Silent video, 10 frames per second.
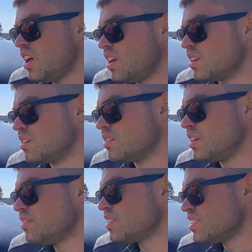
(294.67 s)
You know,
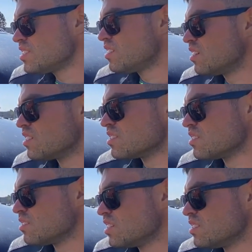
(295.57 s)
even these cars, you
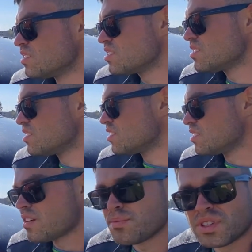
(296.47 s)
know, they, they're still, they,
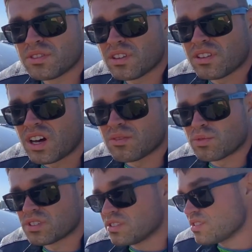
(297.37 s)
I've been doing a lot of
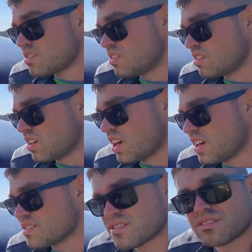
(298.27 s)
work to this car,
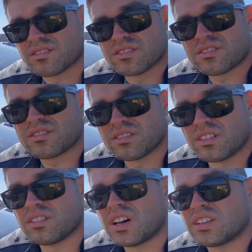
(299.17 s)
guys. There's still
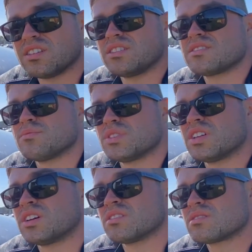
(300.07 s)
a lot that needs to be
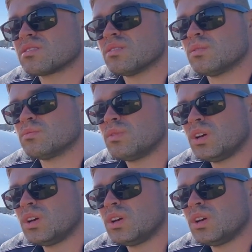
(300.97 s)
done, so